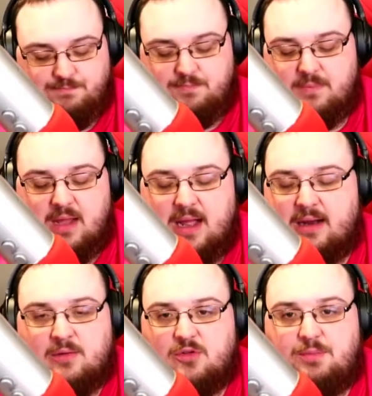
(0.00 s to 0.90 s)
And it
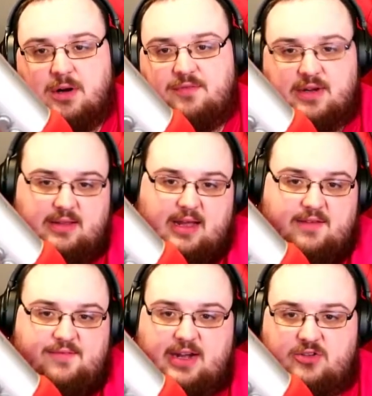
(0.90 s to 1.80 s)
was perfect. They had a
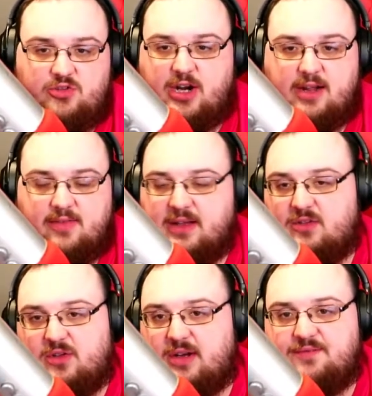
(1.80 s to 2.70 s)
fast track thing, so
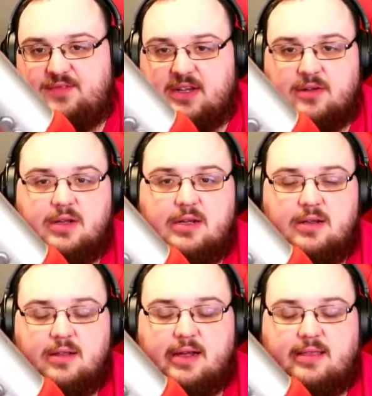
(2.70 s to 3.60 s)
I didn't feel
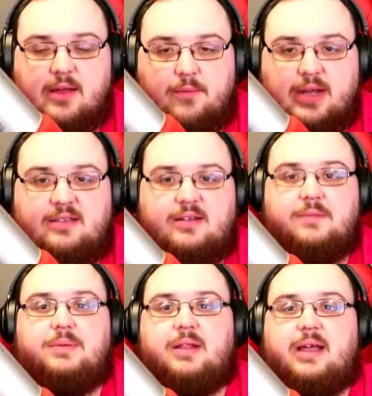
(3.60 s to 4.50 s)
like they wasted it.
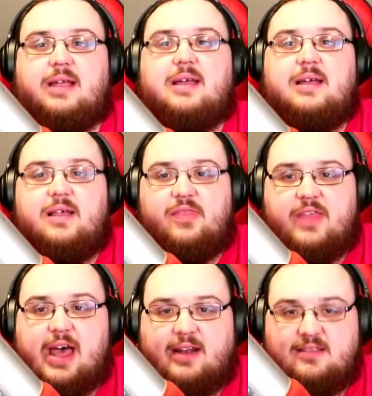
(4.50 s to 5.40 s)
But like,
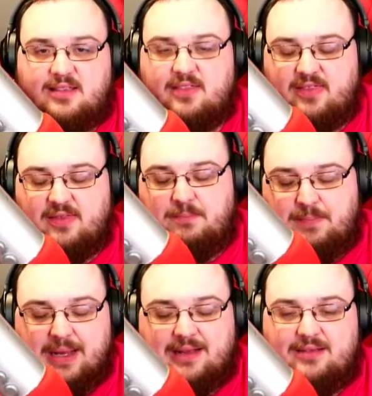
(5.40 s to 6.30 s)
that is the
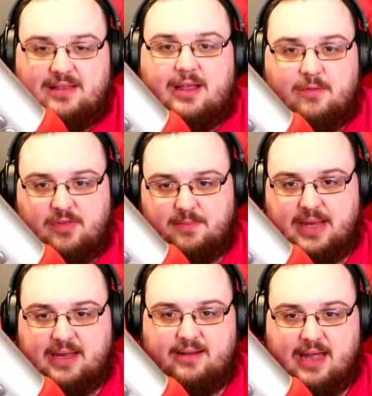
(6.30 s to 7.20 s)
biggest thing with me
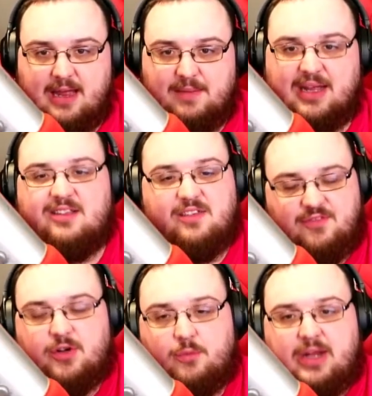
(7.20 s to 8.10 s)
in gaming, is if
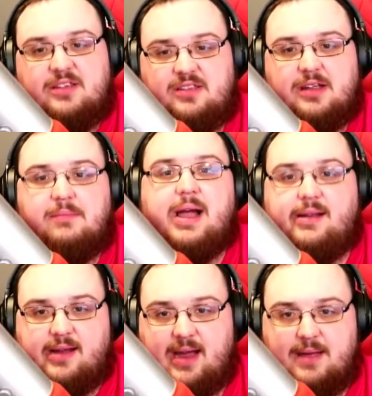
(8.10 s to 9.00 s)
you're wasting my
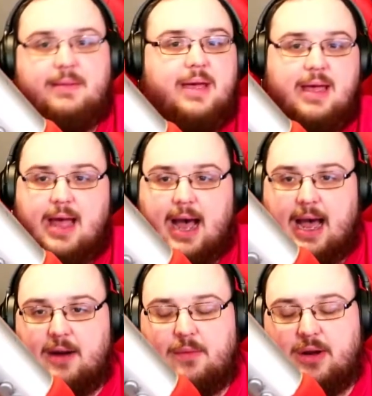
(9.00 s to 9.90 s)
time, I
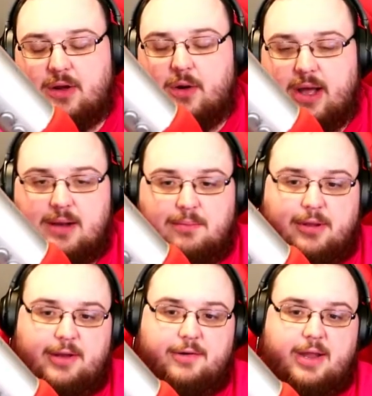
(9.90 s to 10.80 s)
don't want to go ahead and play
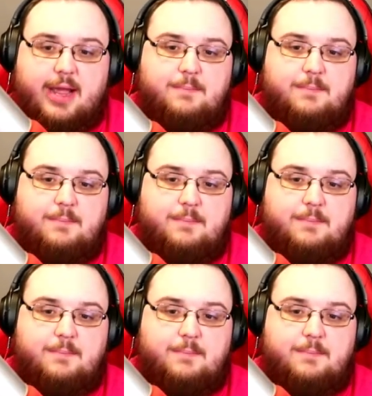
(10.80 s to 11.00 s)
your game.